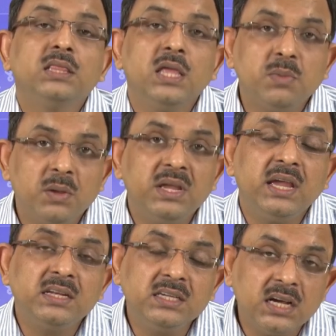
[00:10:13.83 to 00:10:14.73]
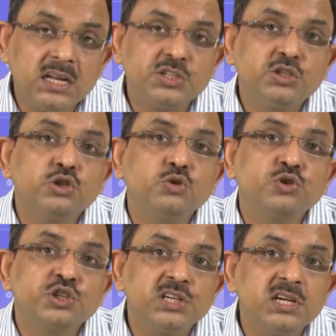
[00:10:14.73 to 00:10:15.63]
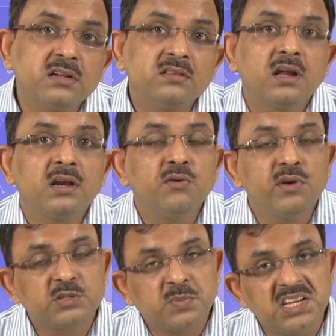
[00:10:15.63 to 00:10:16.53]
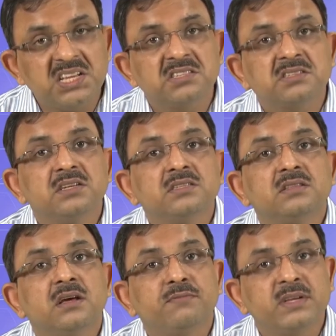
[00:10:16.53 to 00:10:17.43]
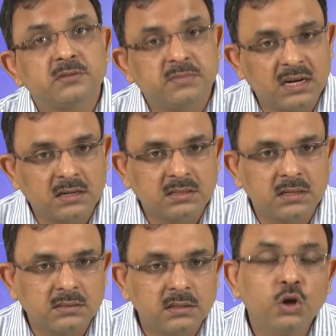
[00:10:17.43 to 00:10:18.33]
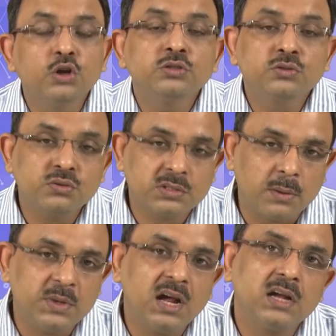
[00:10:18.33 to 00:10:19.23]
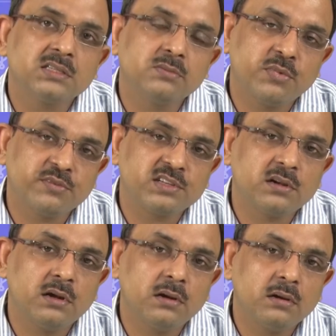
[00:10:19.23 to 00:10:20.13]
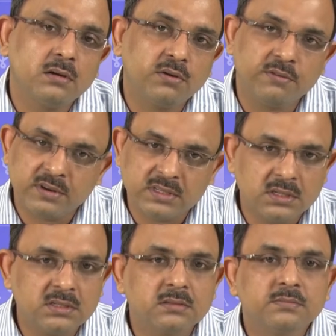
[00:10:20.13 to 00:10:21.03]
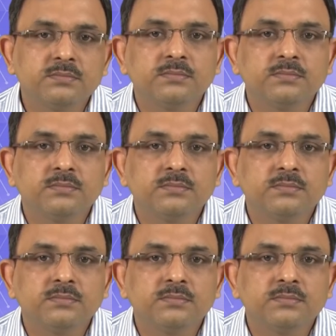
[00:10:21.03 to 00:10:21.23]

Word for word: They may be encouraged to share their new experiences, their best practices through seminars and professional conferences